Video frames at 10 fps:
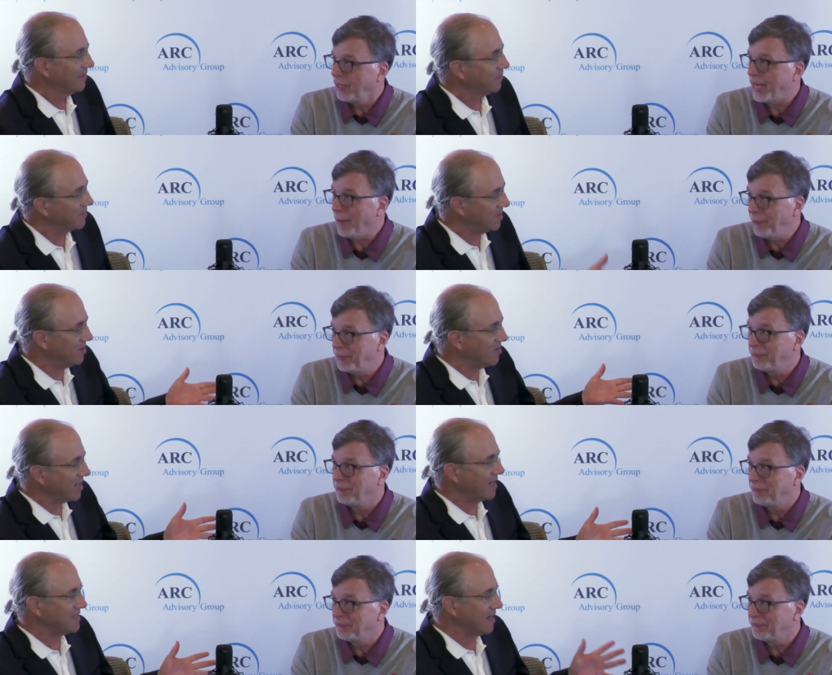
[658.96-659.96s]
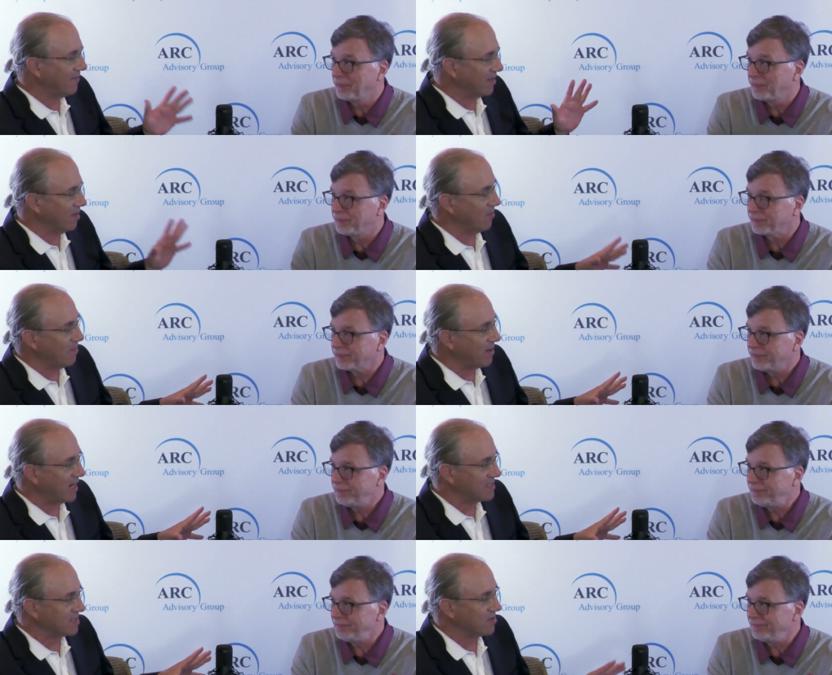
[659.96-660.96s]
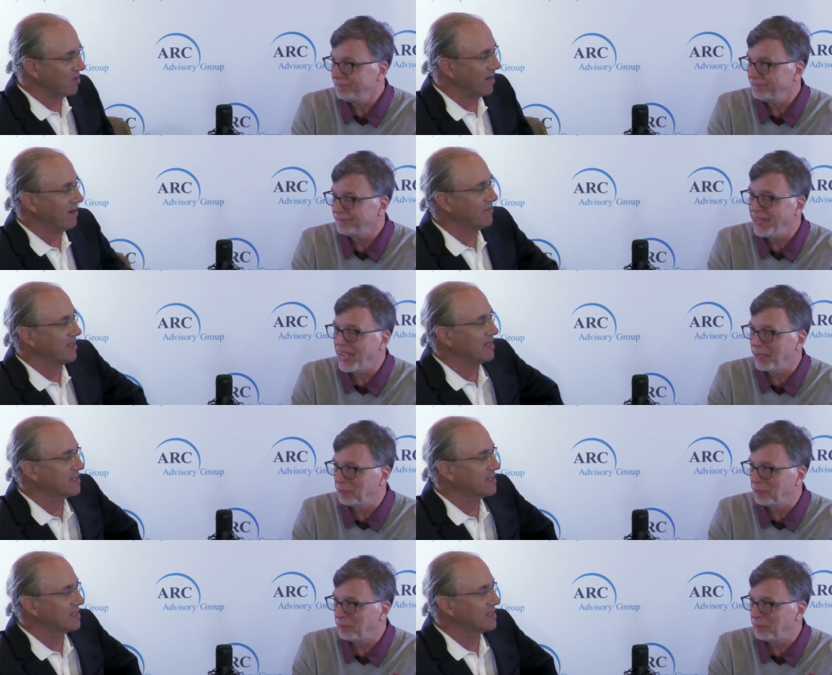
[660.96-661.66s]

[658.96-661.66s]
Speaker 1: yep. you guys having a repository of yeah.